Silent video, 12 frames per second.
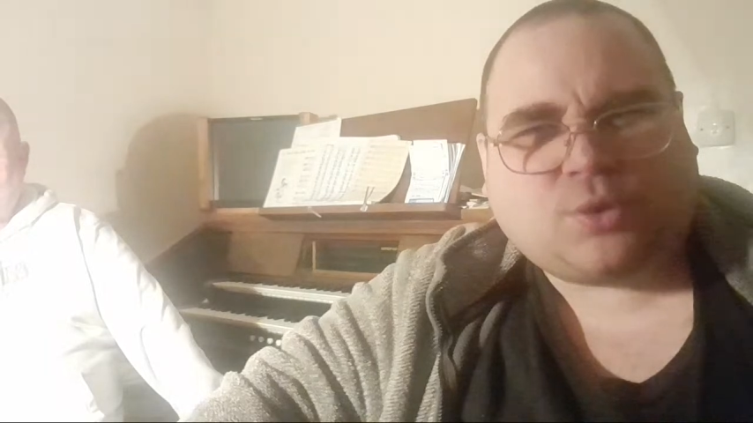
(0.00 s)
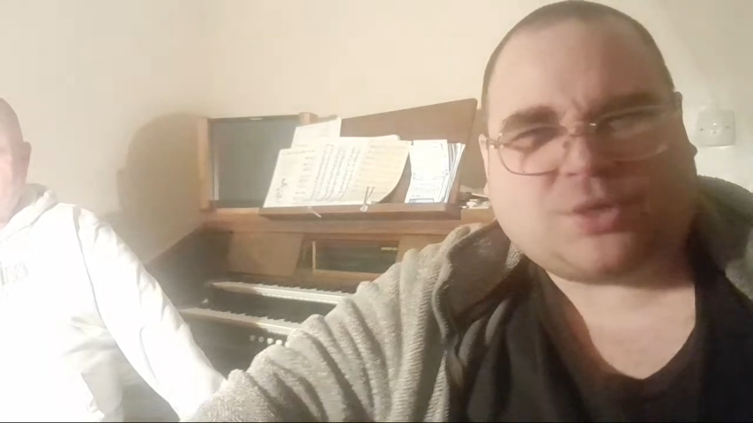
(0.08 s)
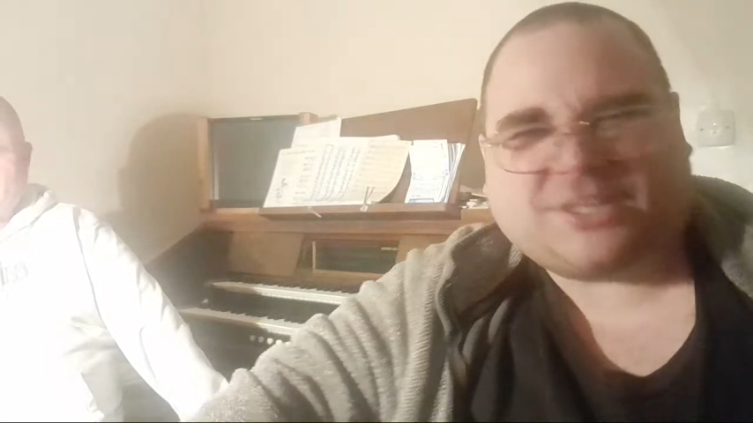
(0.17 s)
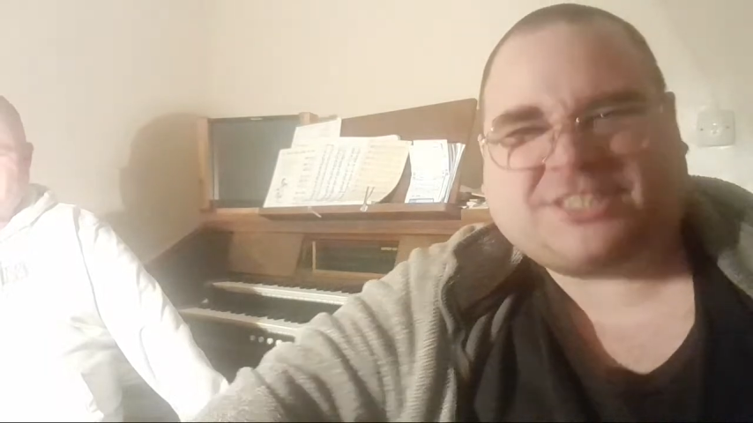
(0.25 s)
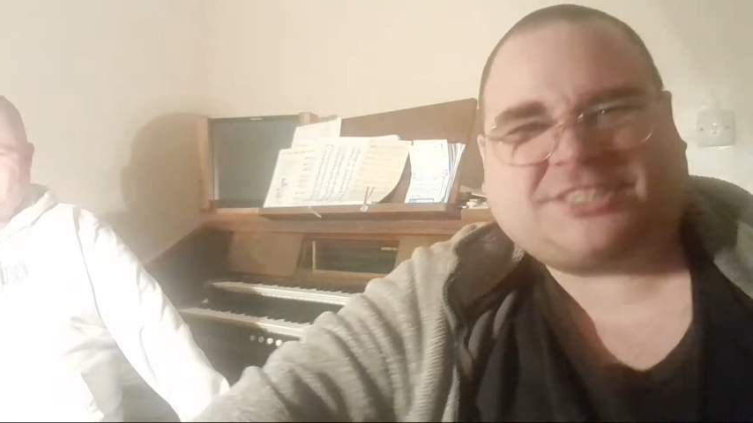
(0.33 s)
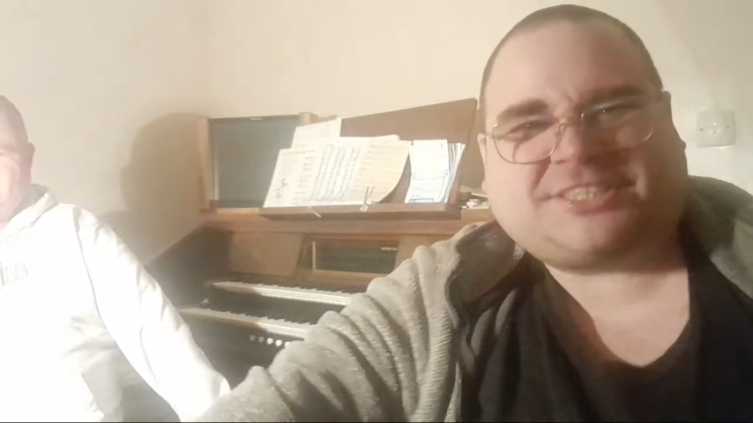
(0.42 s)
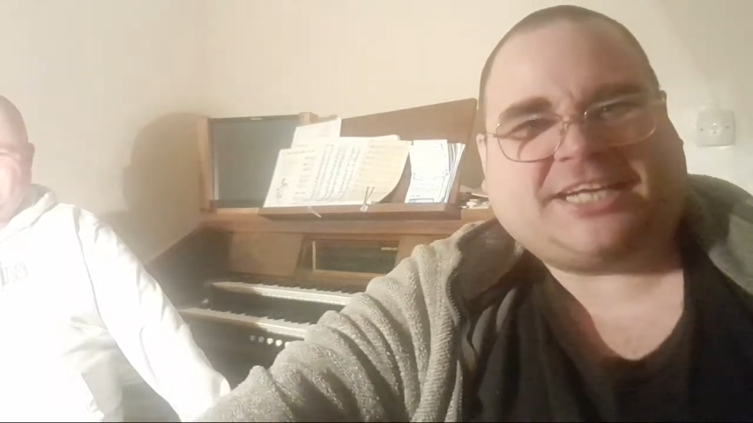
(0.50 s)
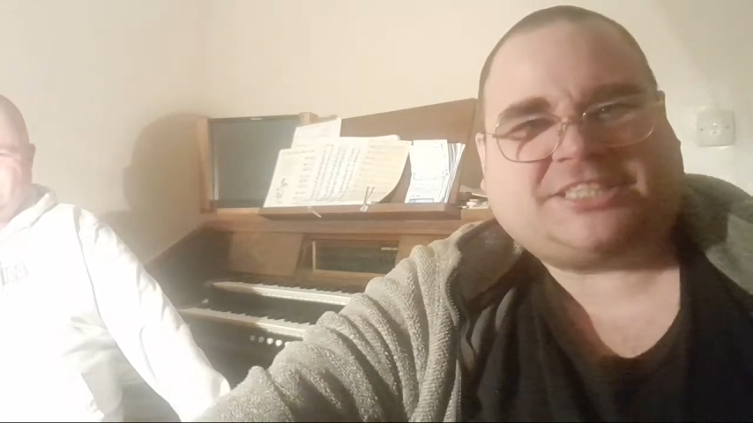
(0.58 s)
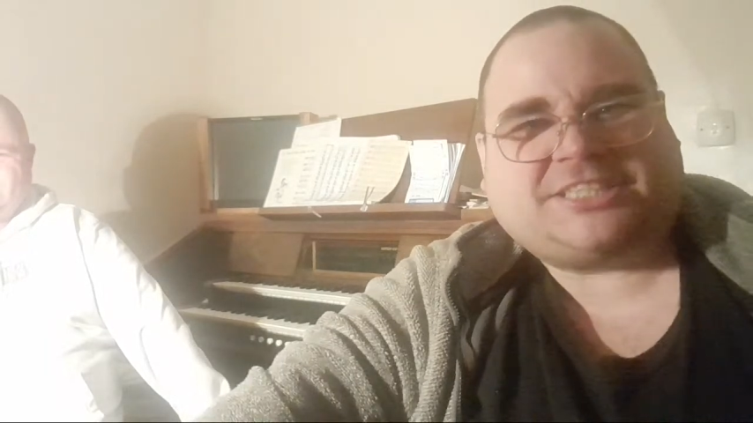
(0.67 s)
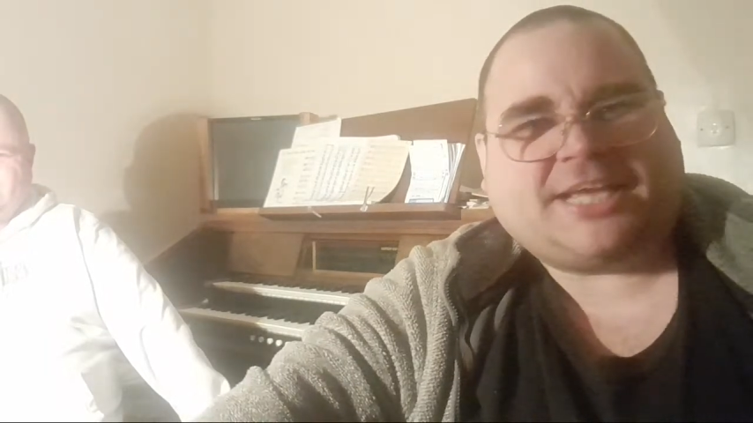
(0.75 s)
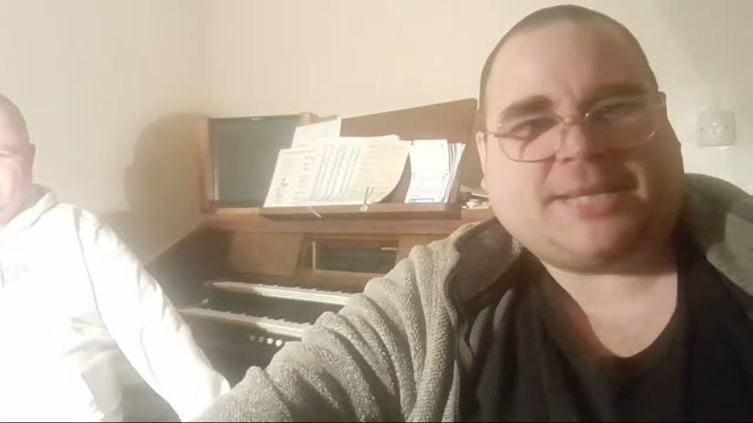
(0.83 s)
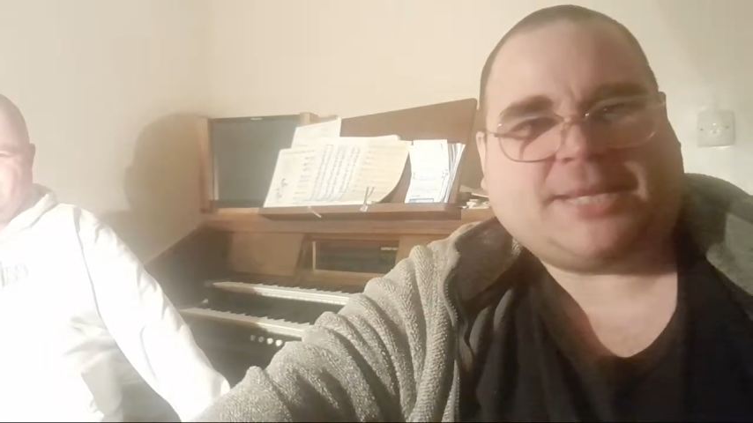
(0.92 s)
or the
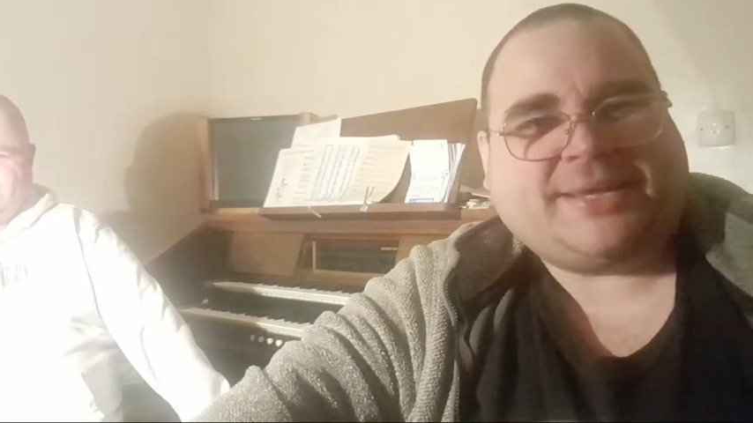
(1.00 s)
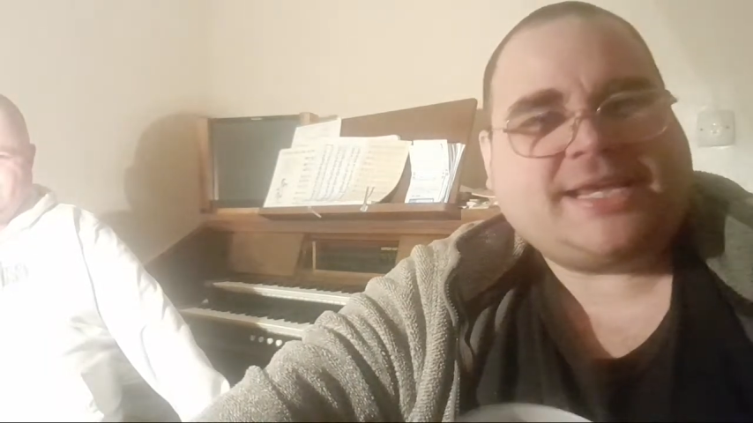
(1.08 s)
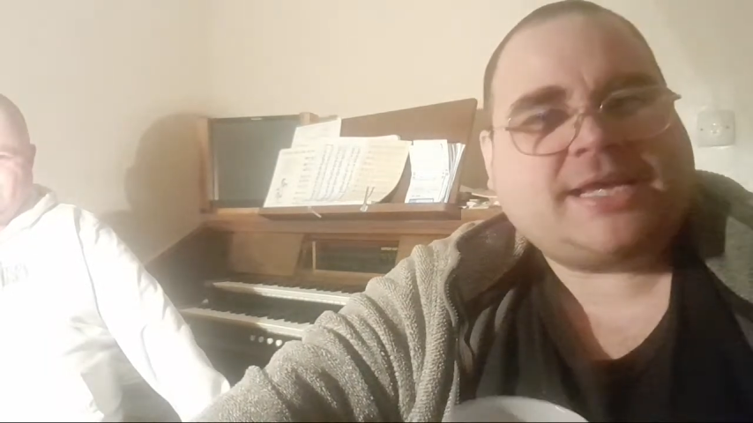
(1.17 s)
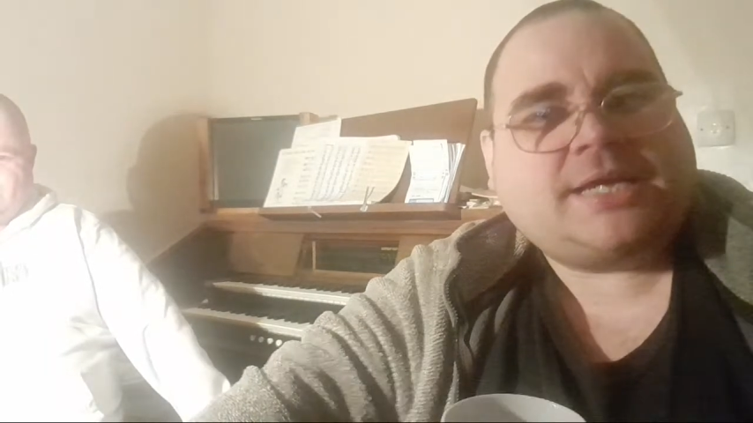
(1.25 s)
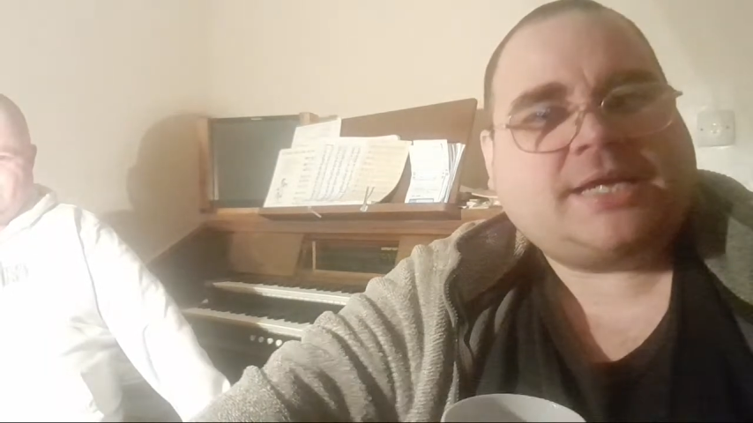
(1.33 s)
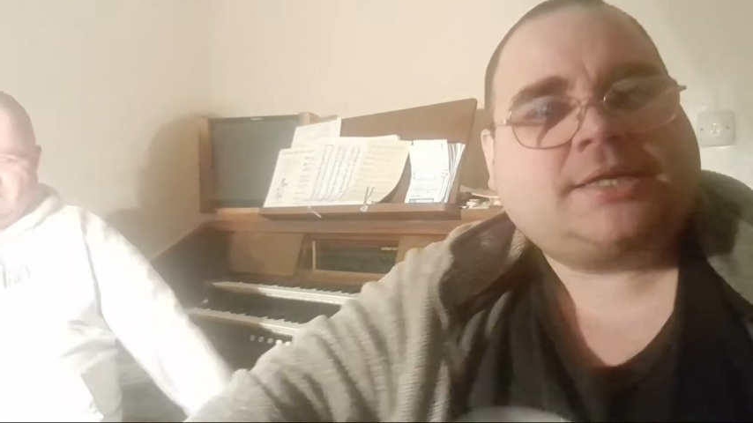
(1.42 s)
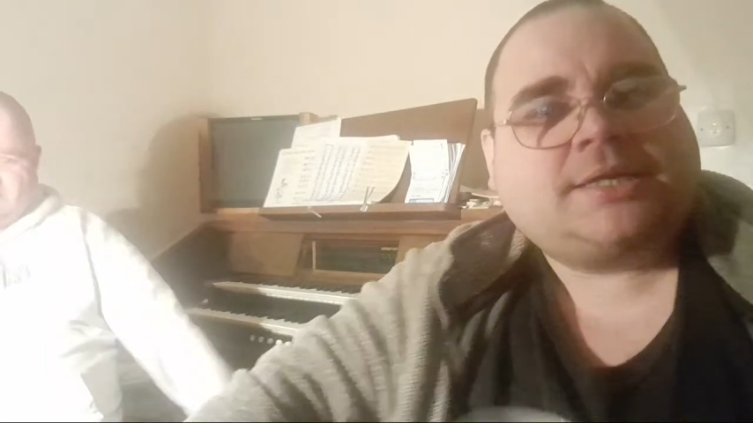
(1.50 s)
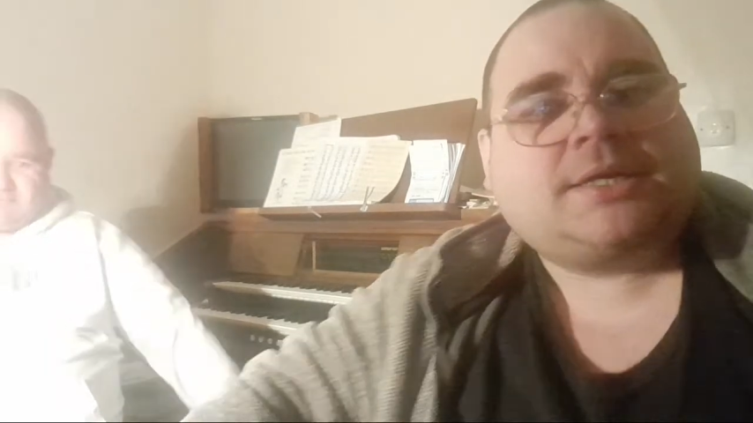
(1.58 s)
stage namee.